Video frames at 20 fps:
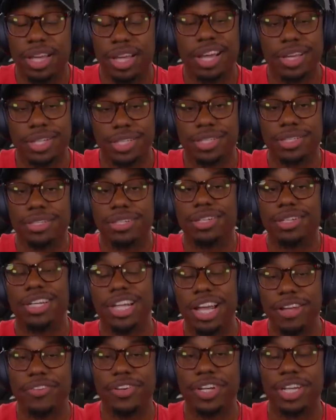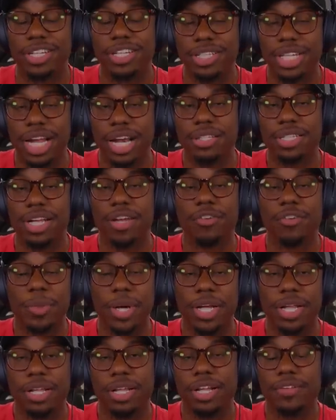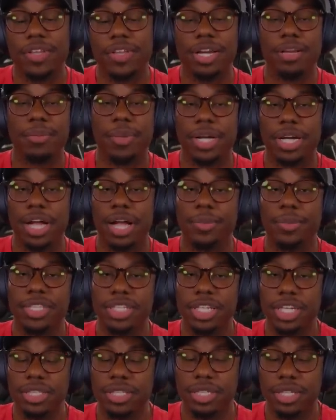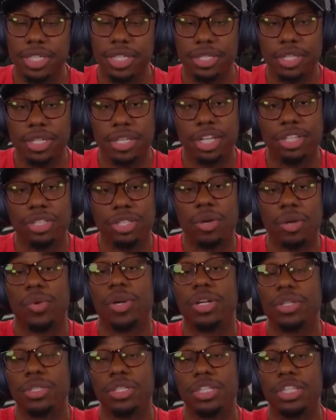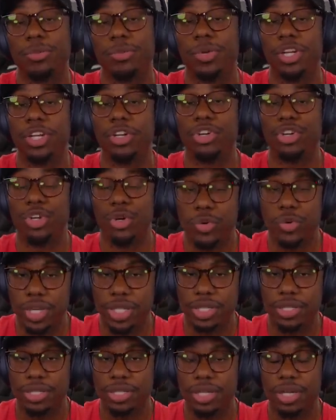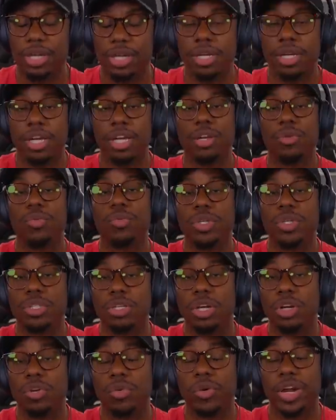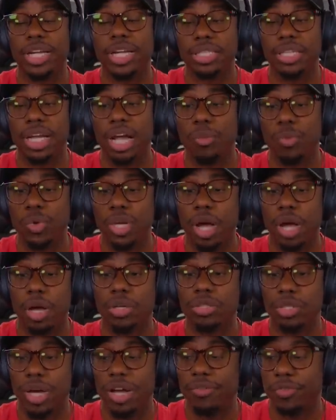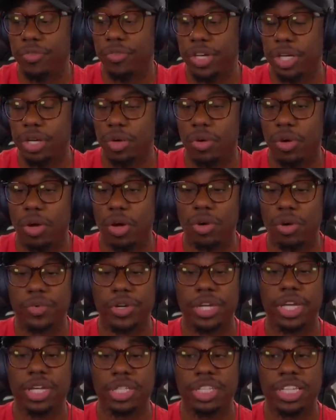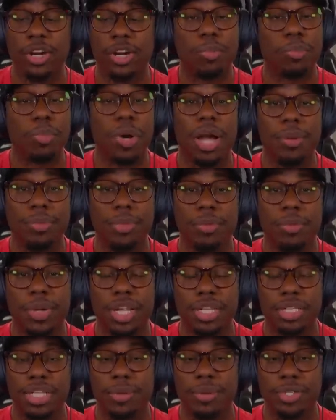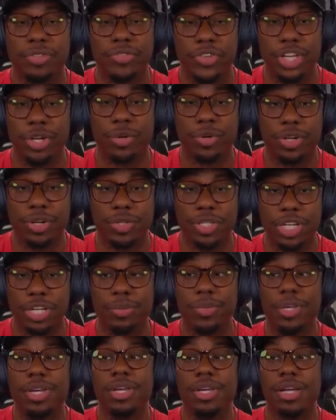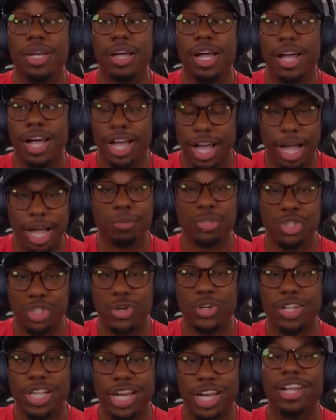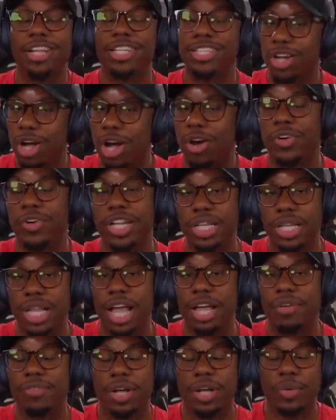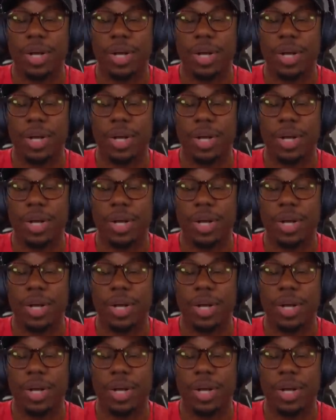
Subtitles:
Yes, definitely. Shout out to everybody that left that in my comment section that said that y'all wanted to see me do it. It was a great time. We also have a video on Rakia's channel. Probably by the time this video goes up, I'm sure that it's already live. I